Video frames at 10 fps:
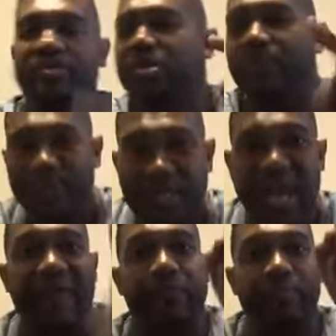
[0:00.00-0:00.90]
Timothy,
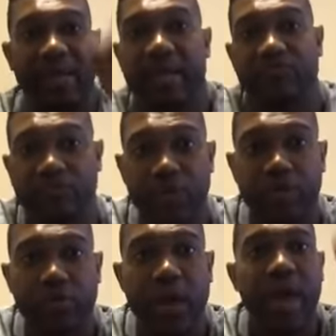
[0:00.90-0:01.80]
I have a plan for
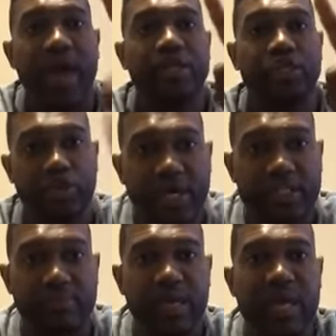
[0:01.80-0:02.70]
you, and
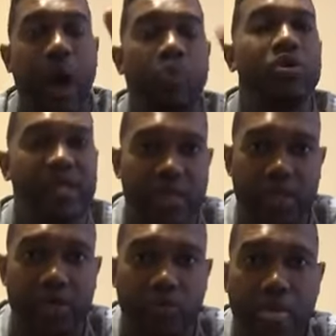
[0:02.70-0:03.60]
trust me, I will lead
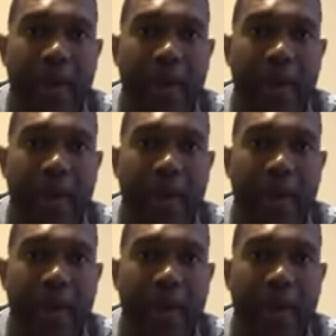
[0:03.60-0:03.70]
you.